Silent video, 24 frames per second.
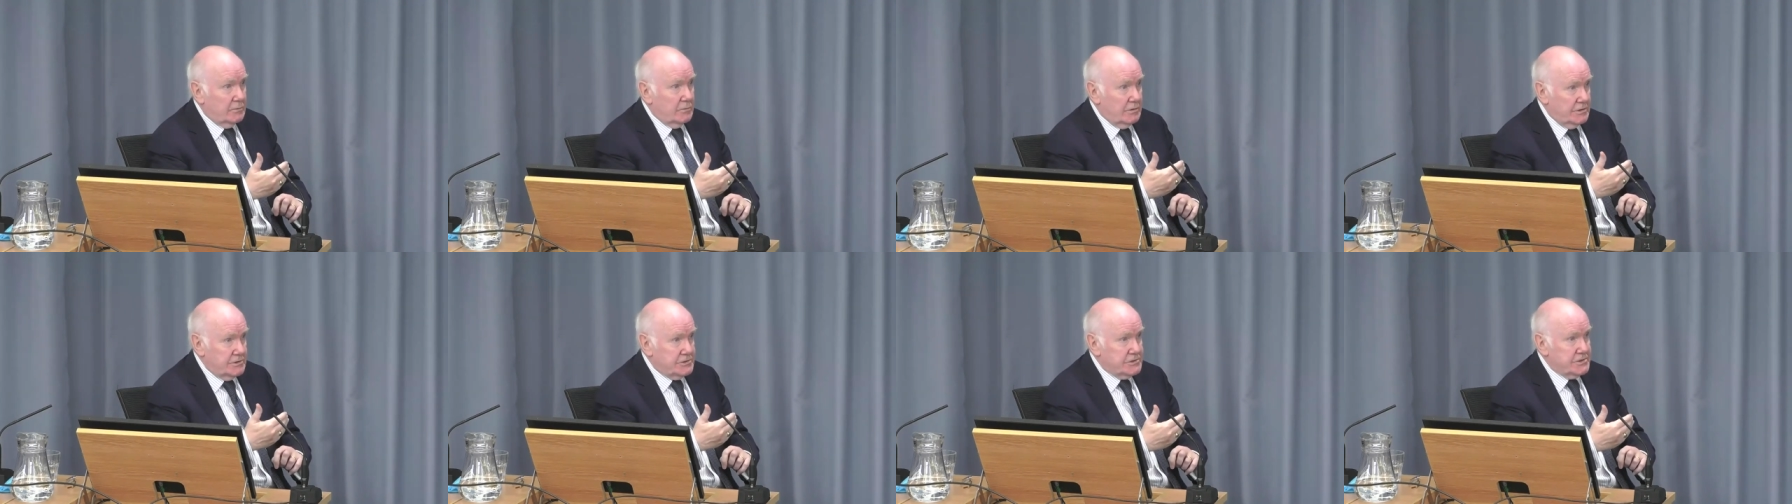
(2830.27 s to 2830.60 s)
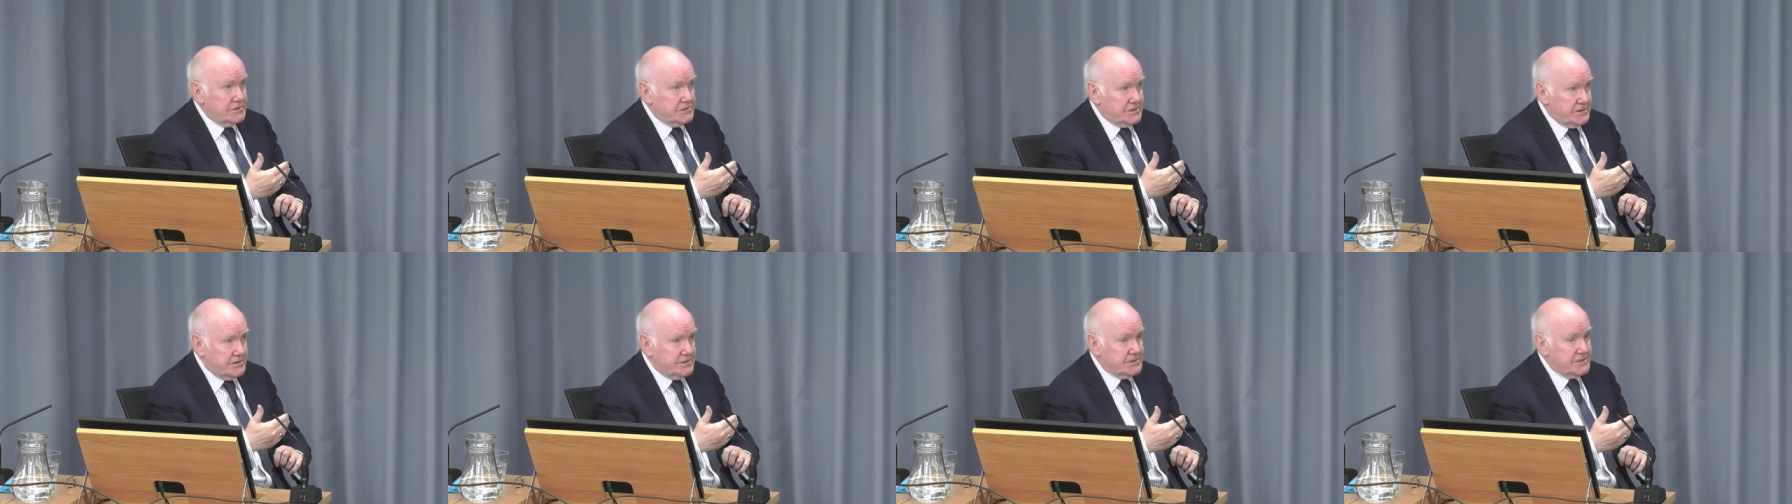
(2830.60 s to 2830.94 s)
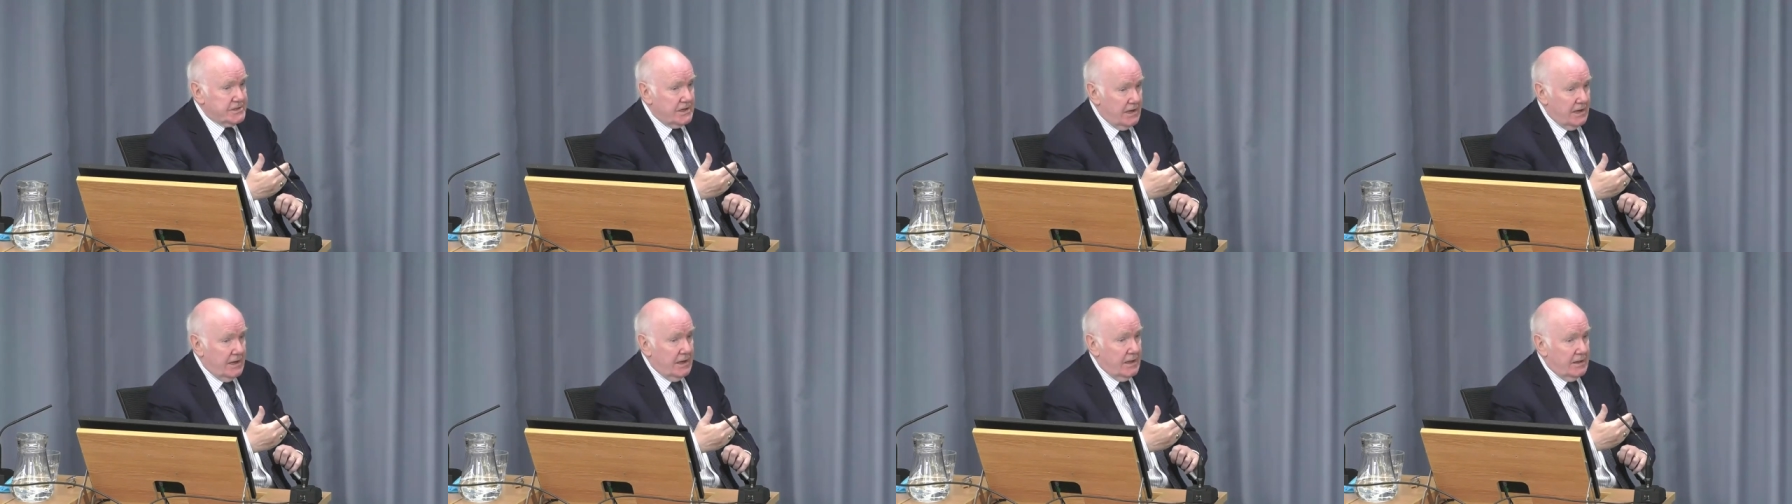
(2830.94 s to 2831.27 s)
which is to
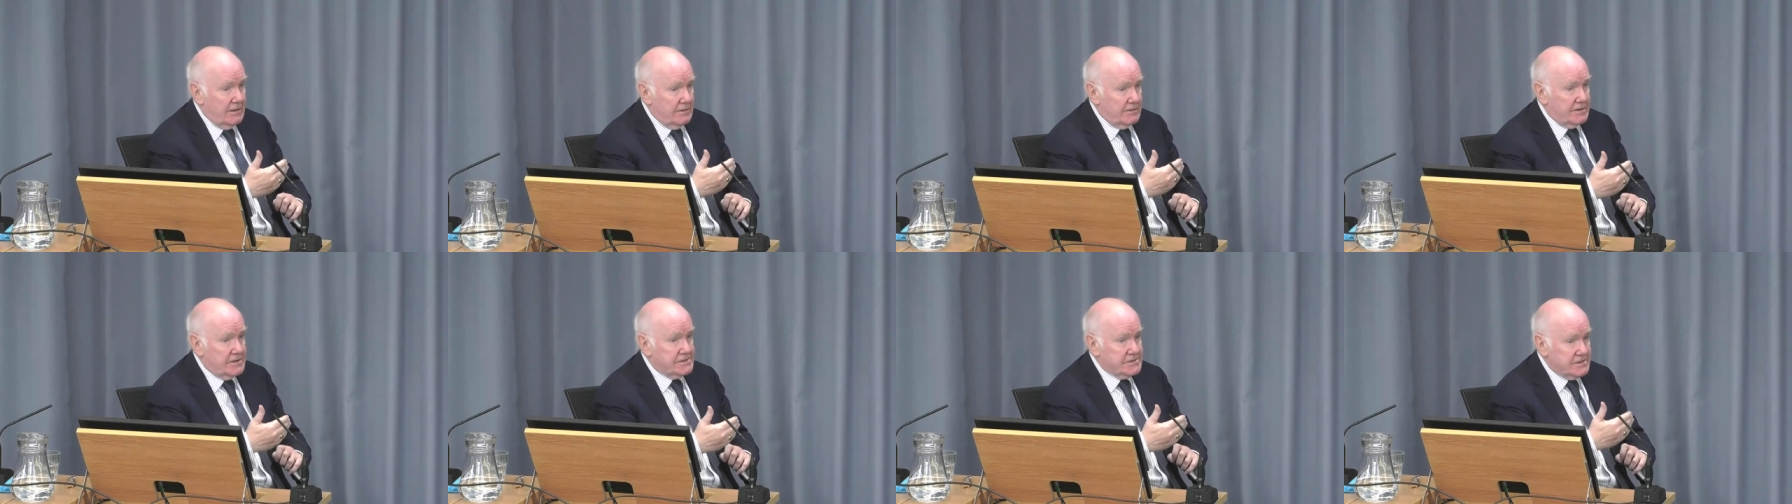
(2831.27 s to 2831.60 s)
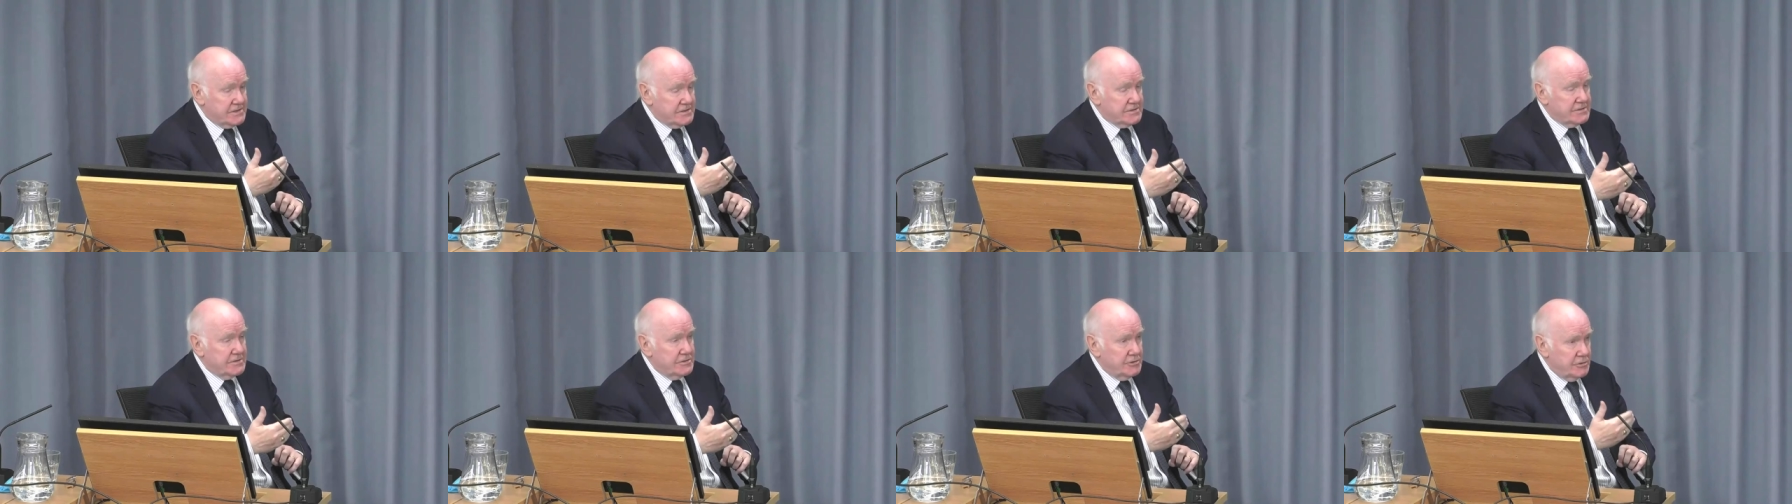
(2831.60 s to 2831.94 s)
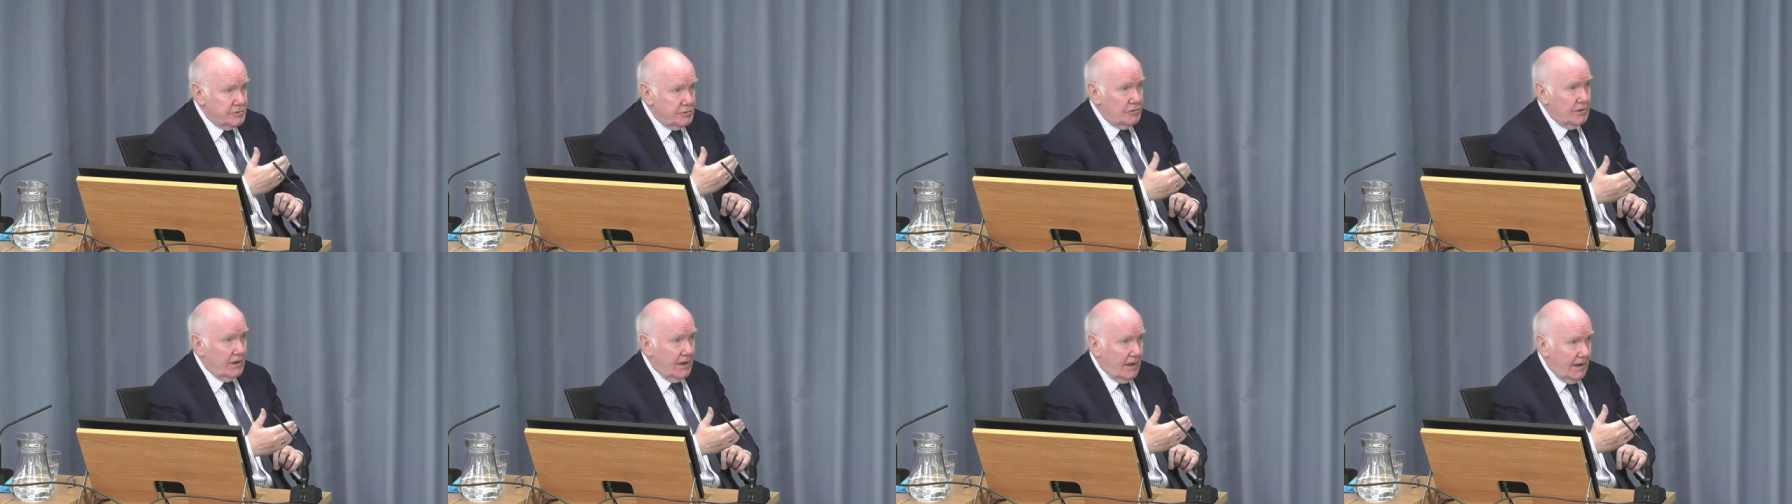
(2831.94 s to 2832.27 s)
say, this is the
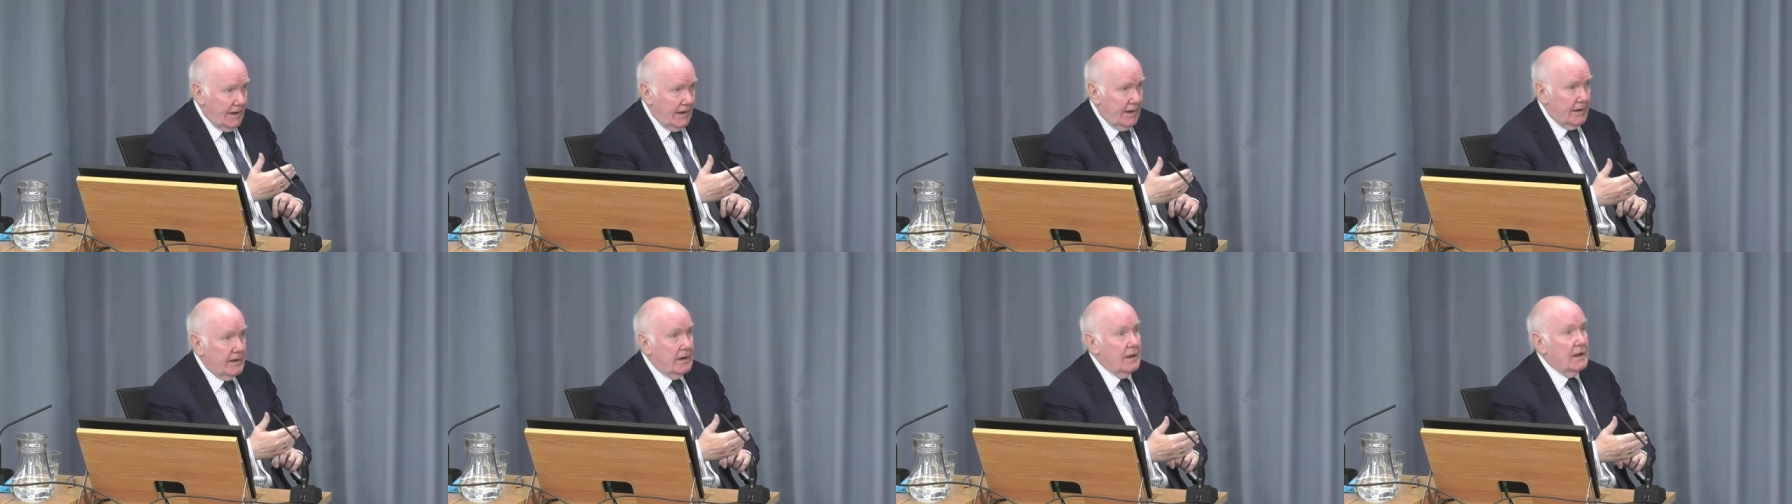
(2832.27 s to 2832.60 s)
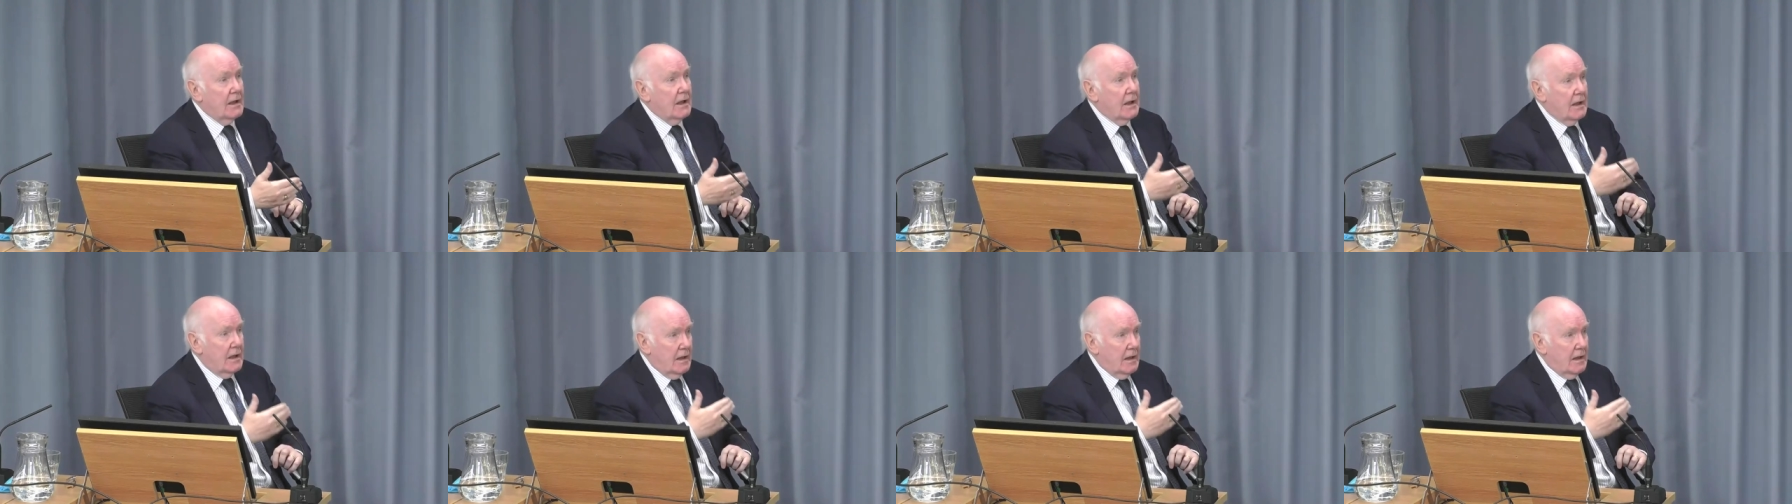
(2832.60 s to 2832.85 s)
new line.